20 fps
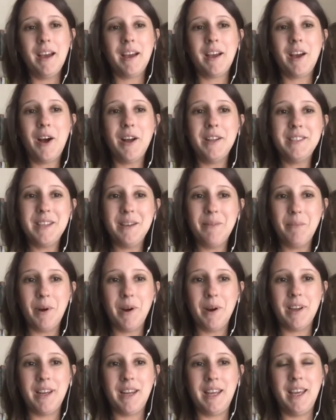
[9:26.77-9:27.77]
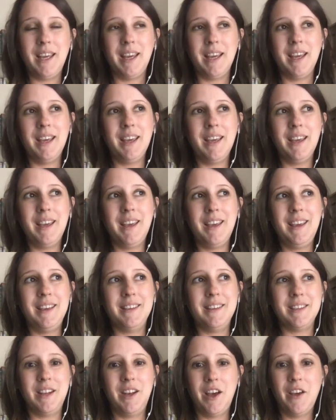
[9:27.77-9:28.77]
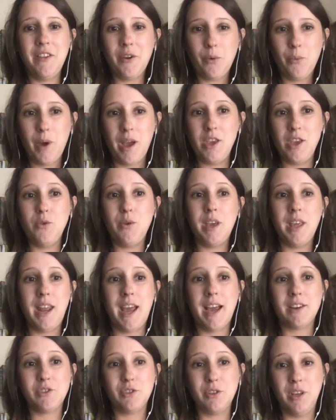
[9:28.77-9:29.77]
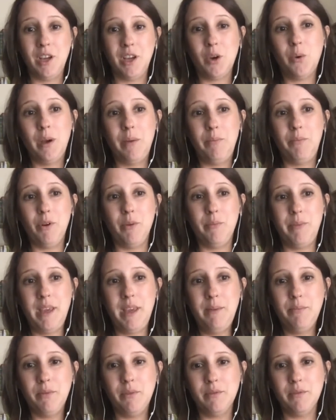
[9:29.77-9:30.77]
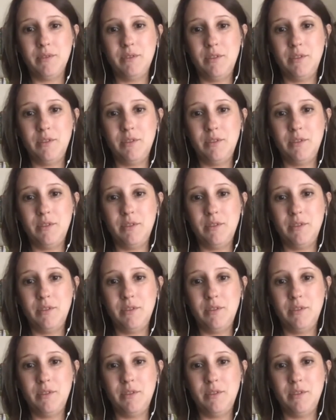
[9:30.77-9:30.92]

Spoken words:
Content marketing is another way you can actually equip your people